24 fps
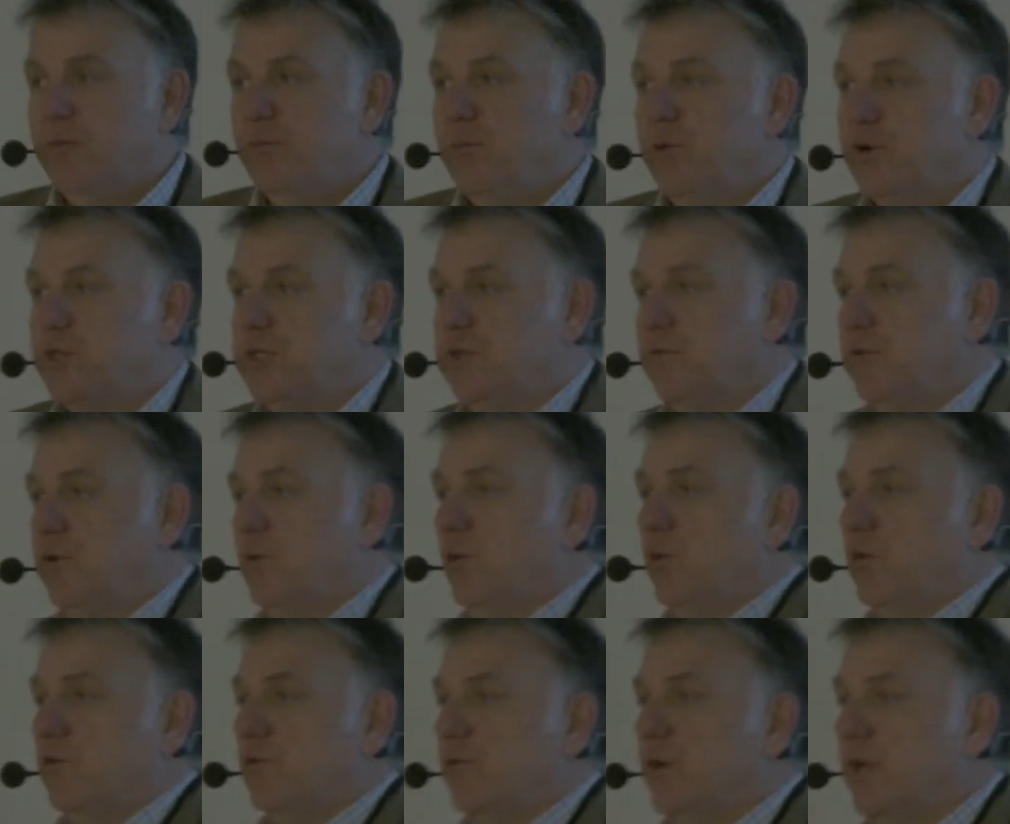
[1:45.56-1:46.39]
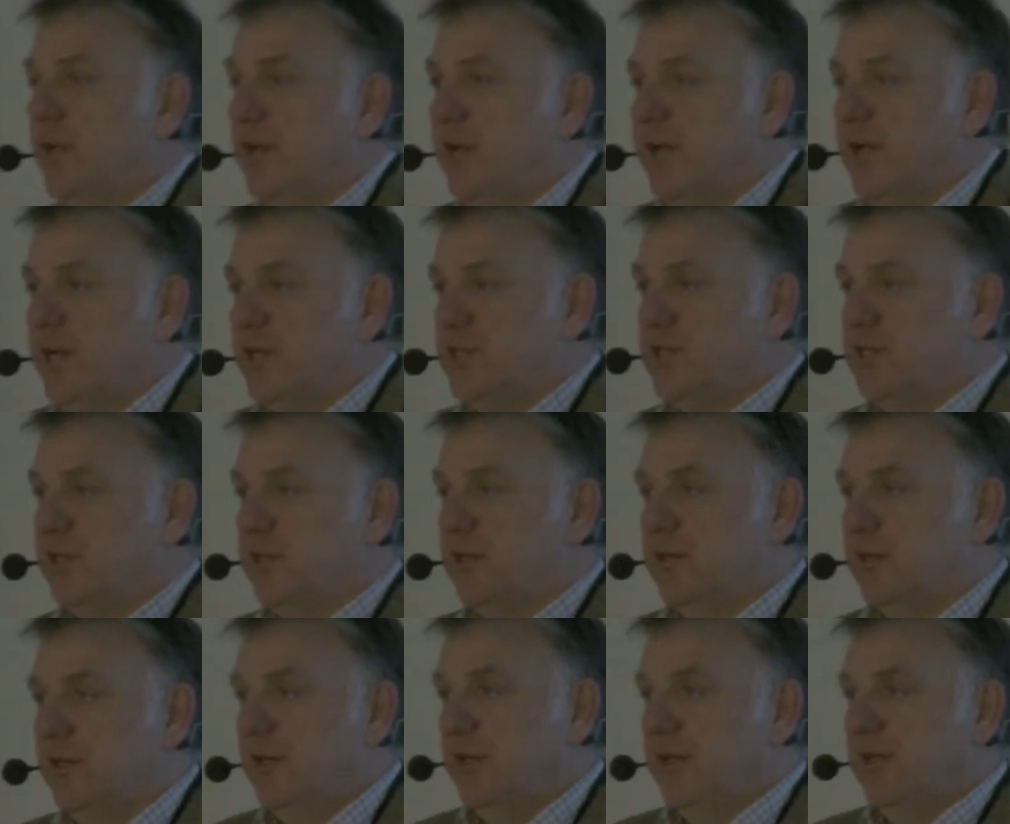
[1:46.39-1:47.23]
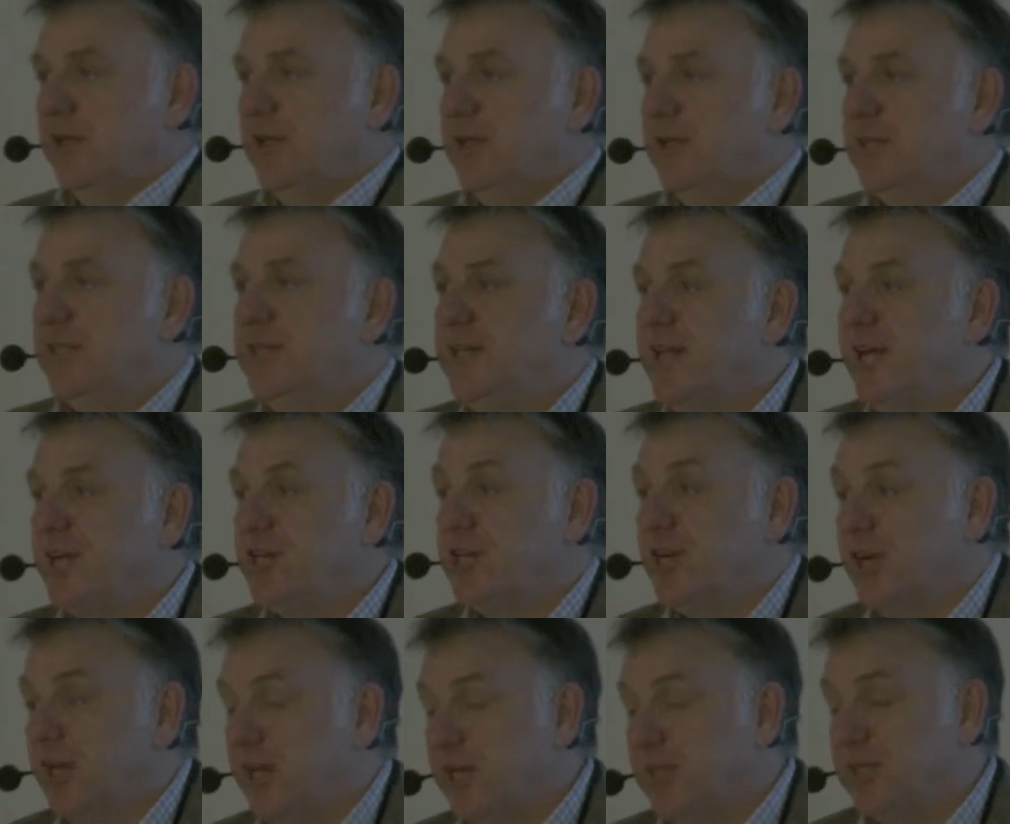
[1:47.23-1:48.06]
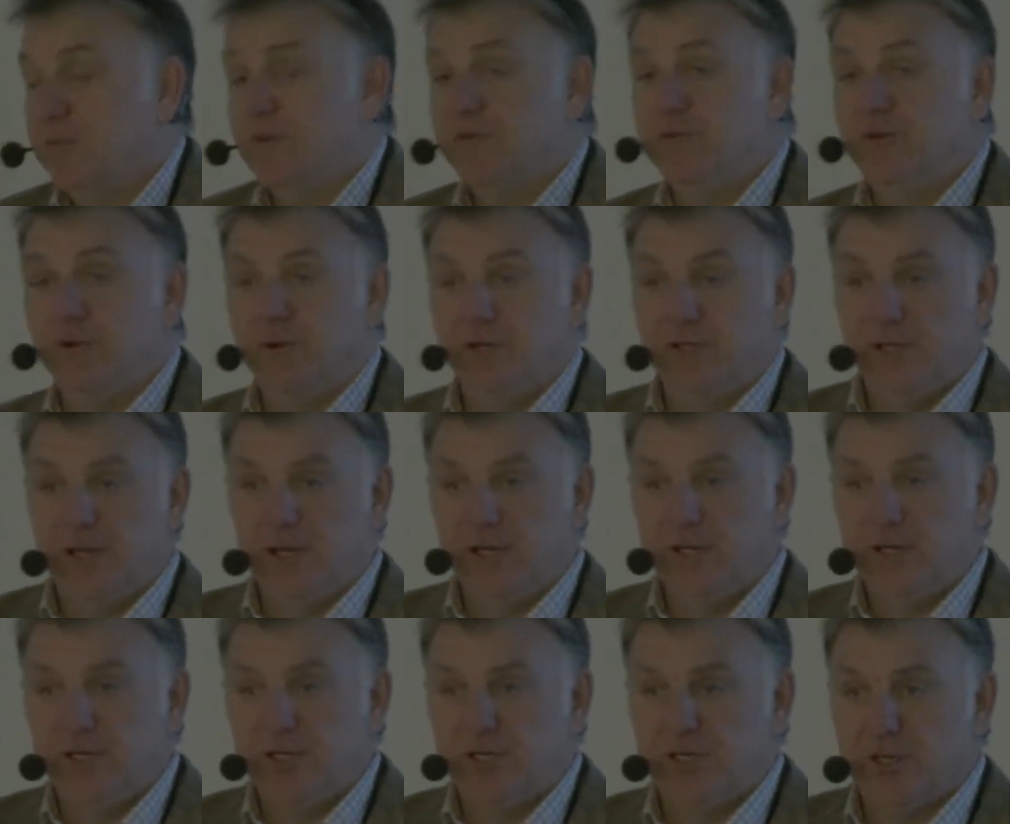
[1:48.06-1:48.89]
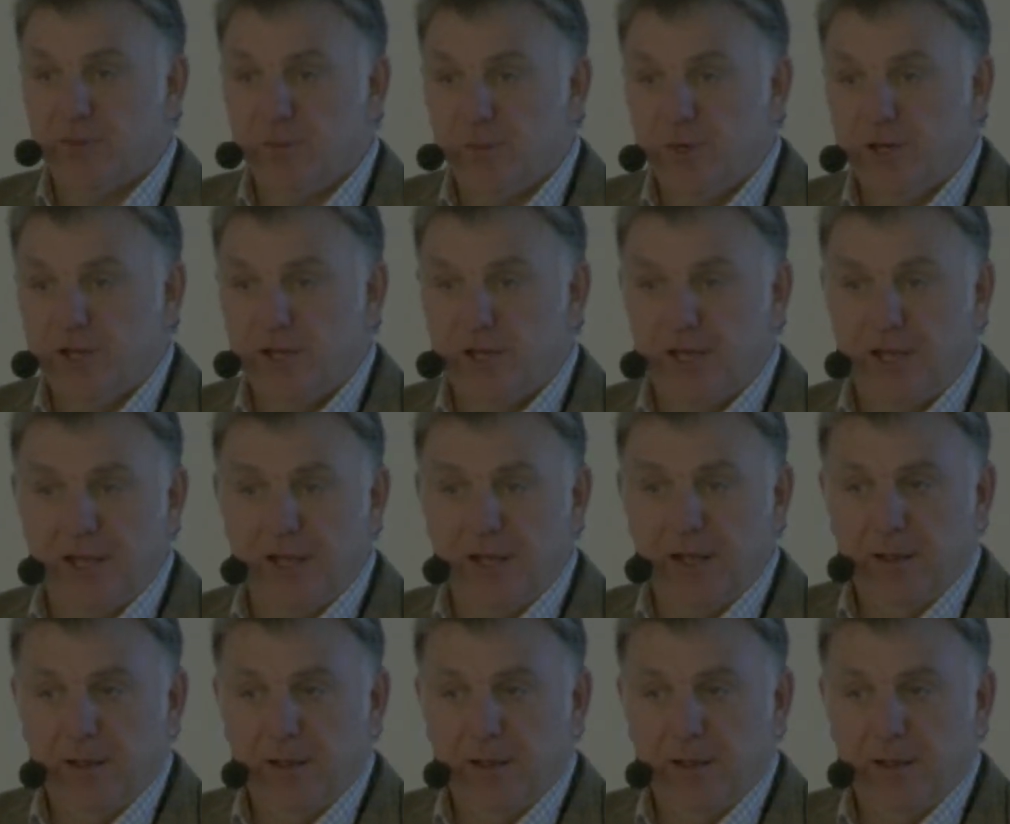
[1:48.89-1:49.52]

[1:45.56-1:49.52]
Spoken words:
most of you won't realise, the national anthem of Northern Ireland somewhere.